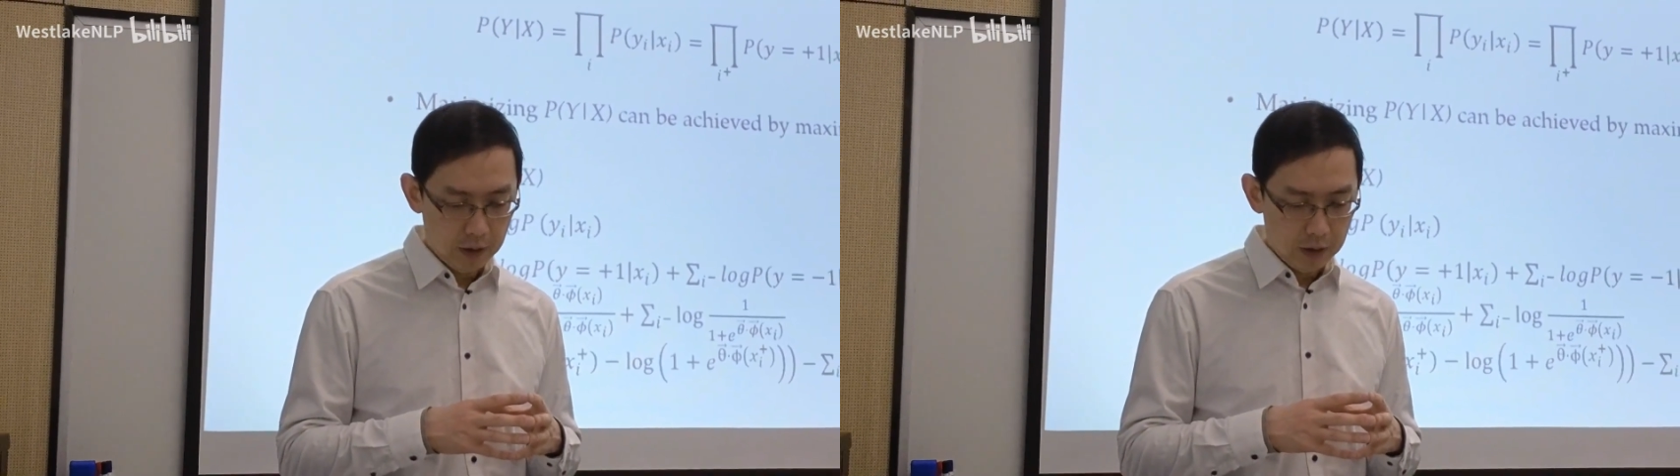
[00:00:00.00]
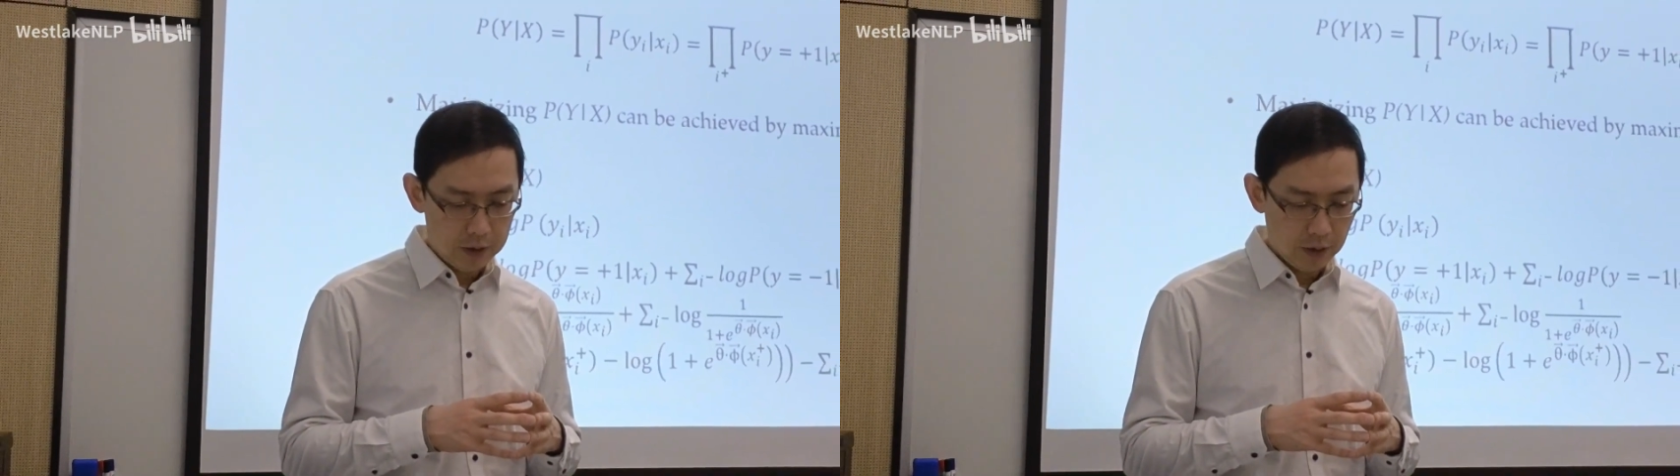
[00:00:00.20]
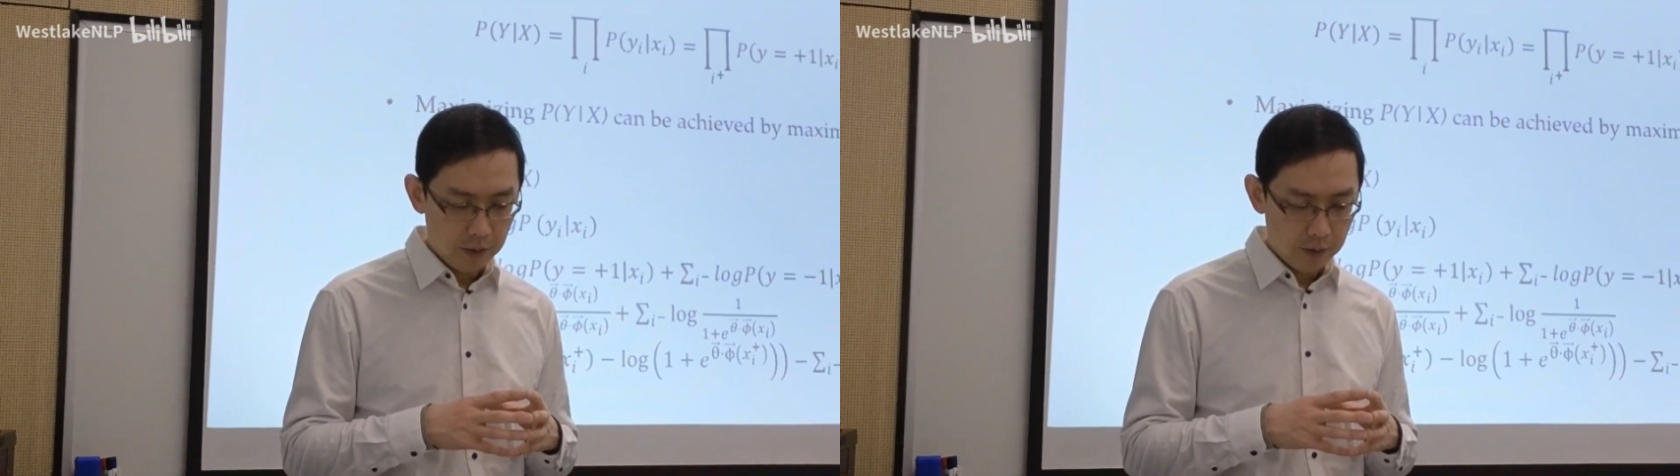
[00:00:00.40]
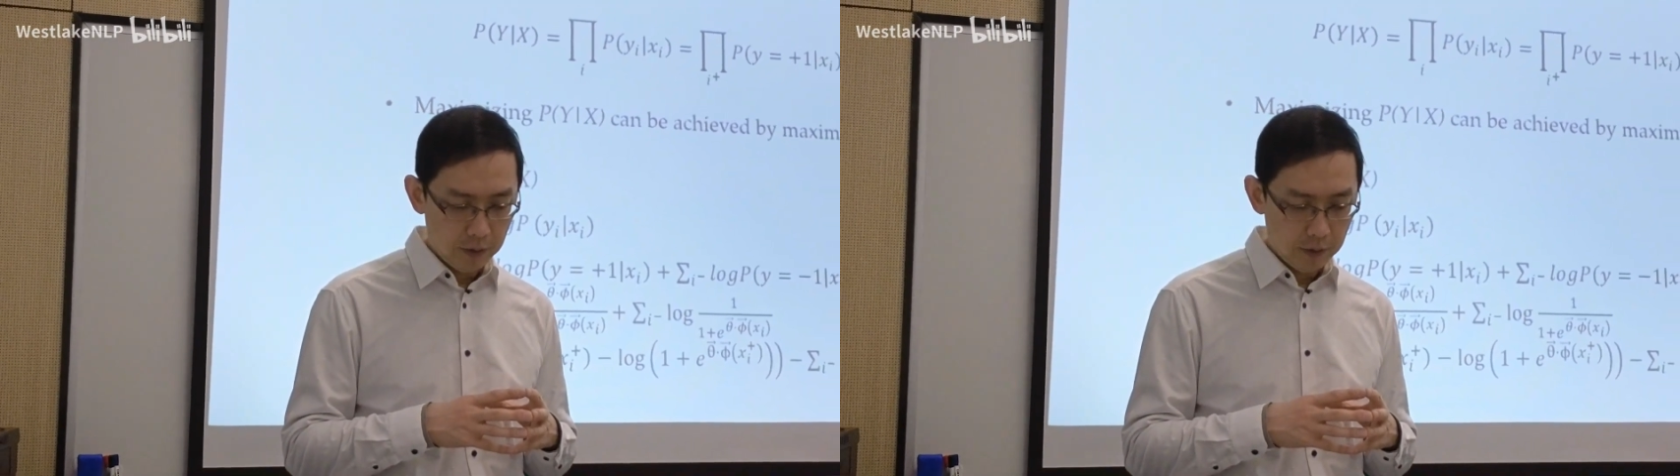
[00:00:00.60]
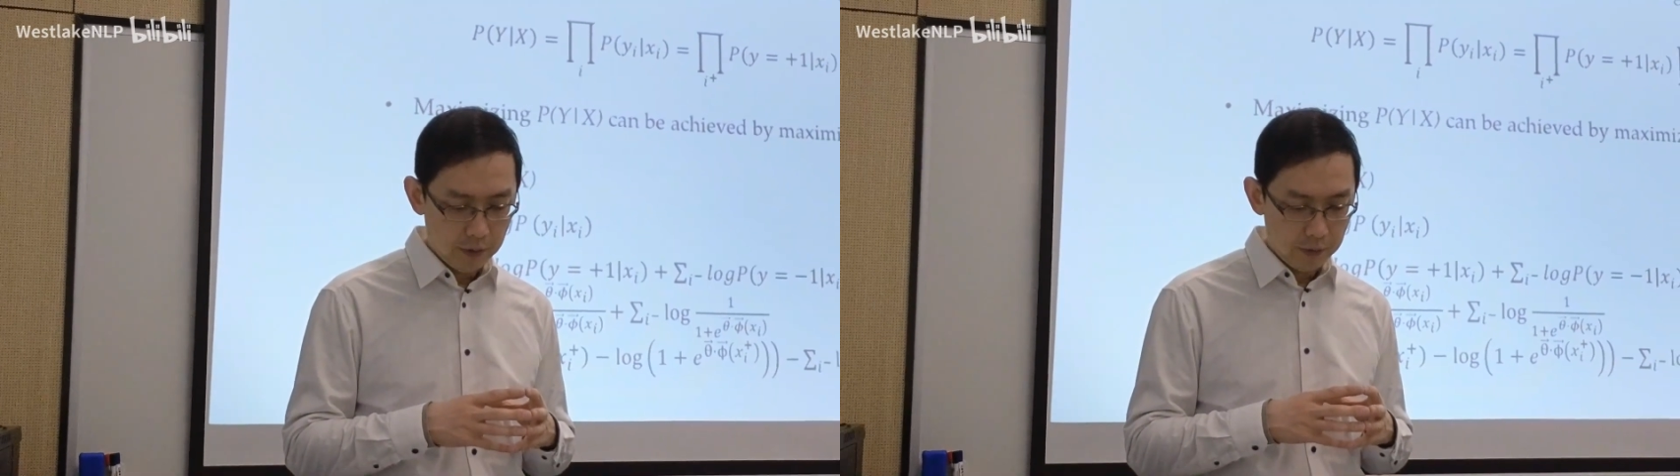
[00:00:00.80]
So
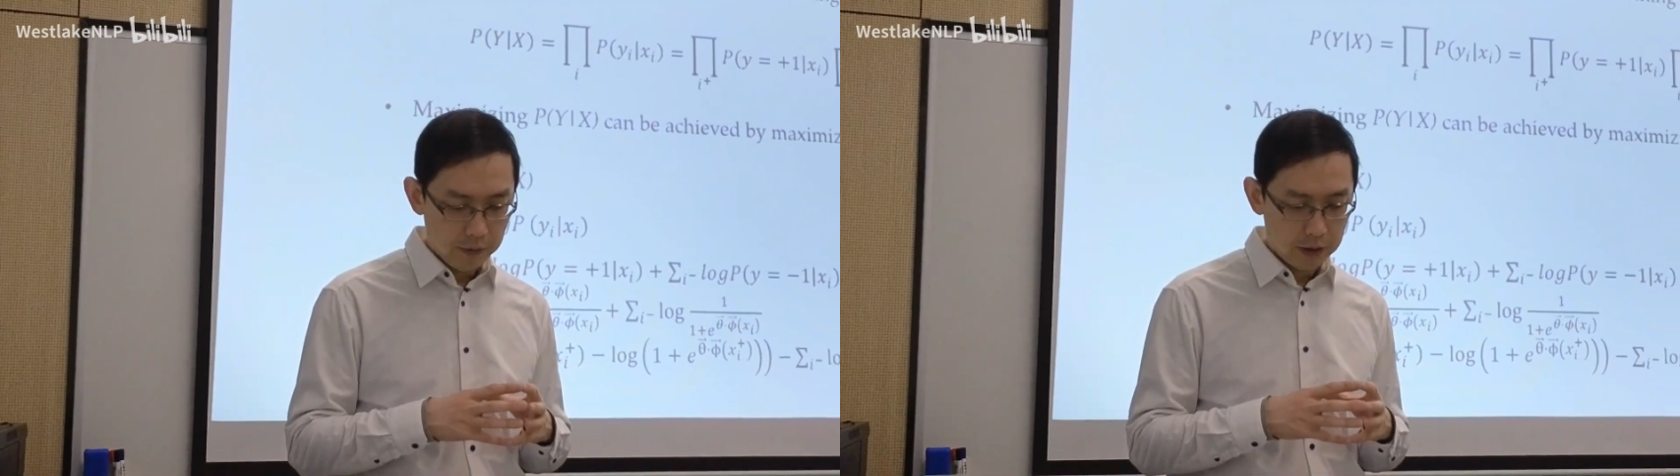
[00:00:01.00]
for the